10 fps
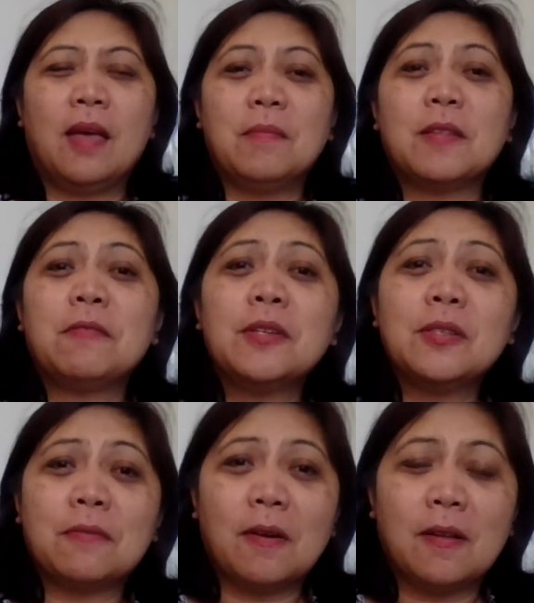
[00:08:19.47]
But first
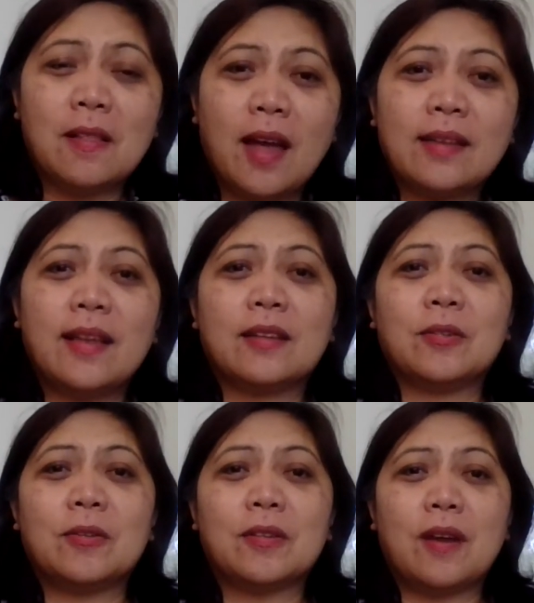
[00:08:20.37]
of all, I'd like
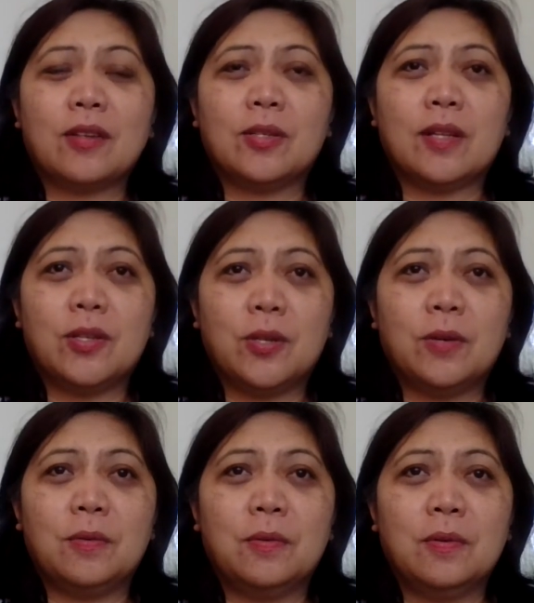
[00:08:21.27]
to congratulate
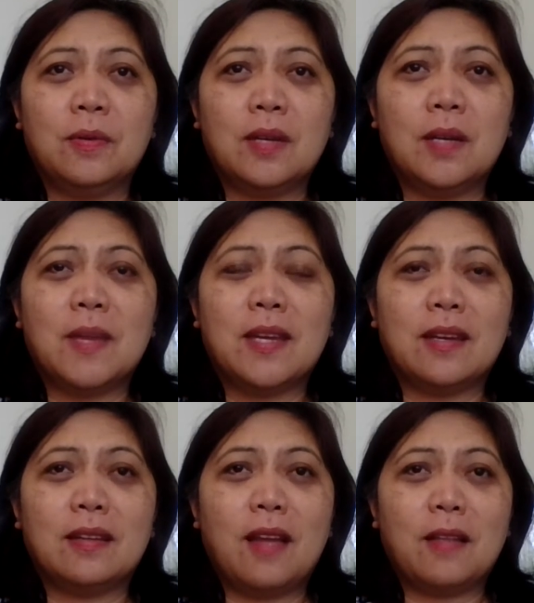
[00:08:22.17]
you in
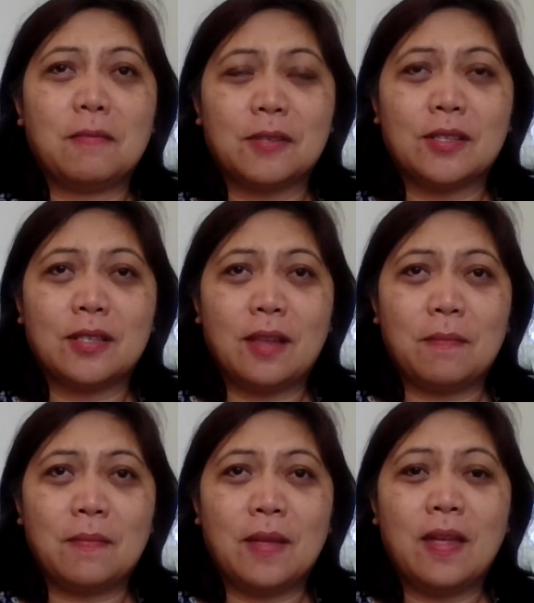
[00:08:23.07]
making that first step
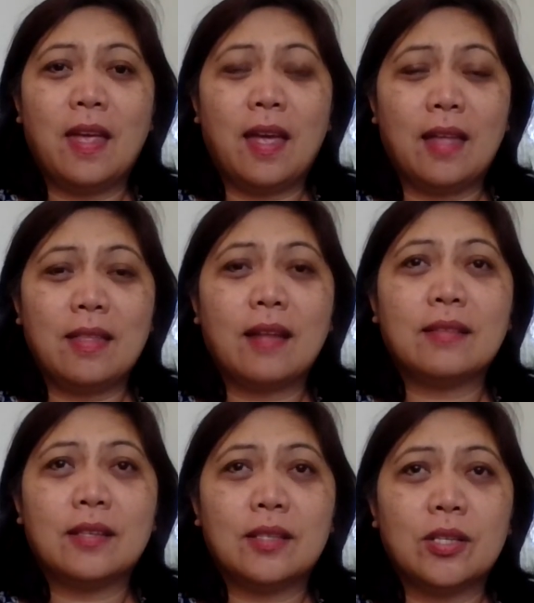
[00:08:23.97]
and that
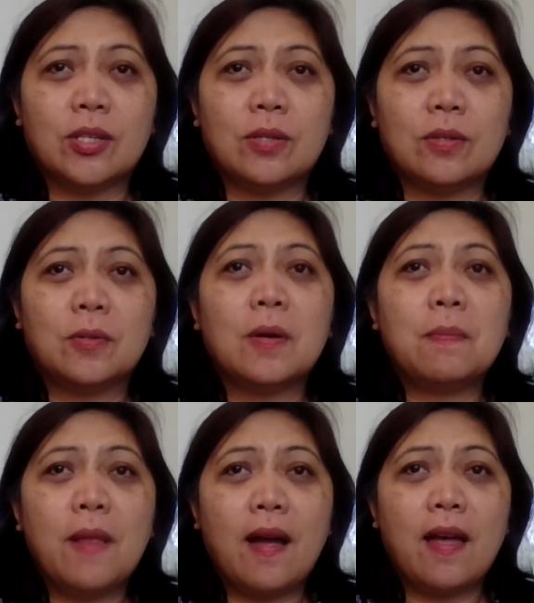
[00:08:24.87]
decision to
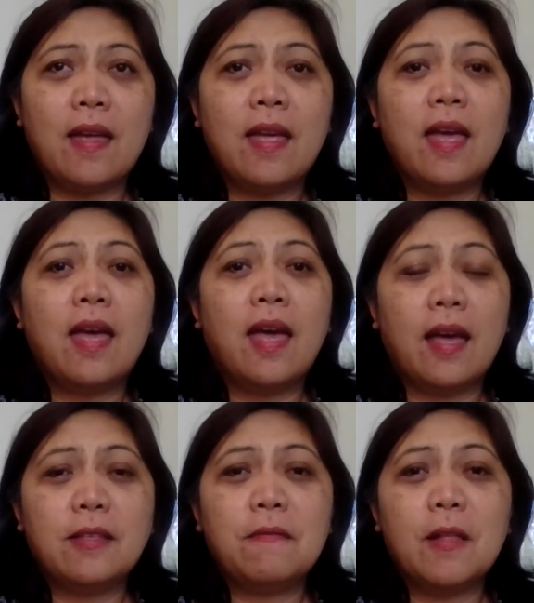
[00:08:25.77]
apply
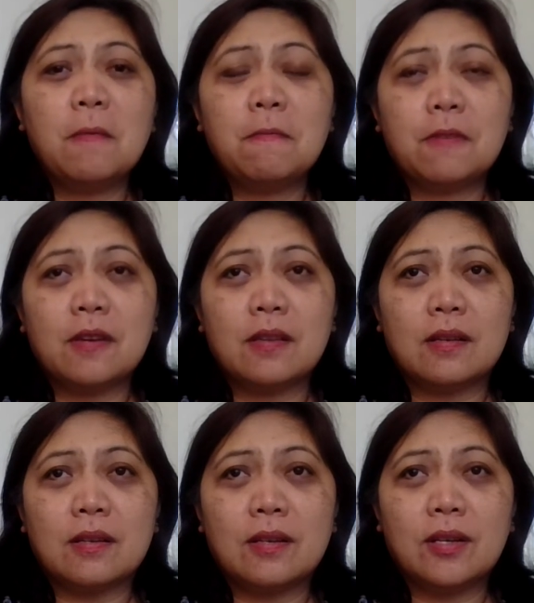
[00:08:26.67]
and develop
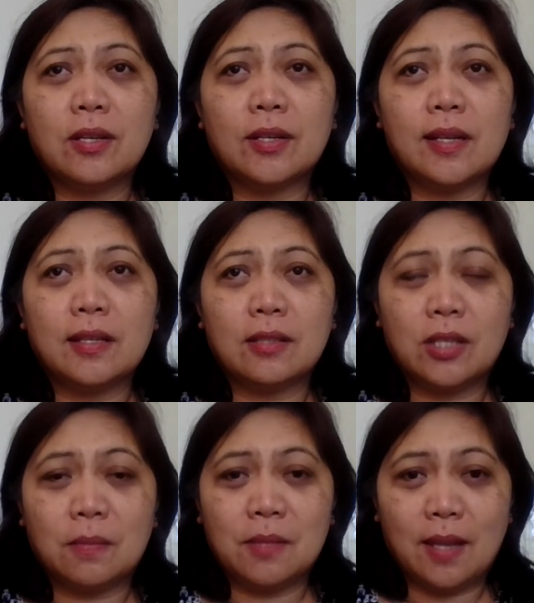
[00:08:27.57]
further your
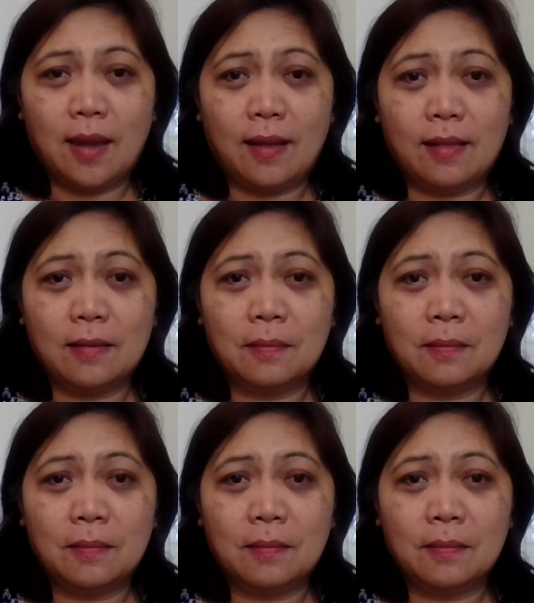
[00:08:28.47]
leadership skill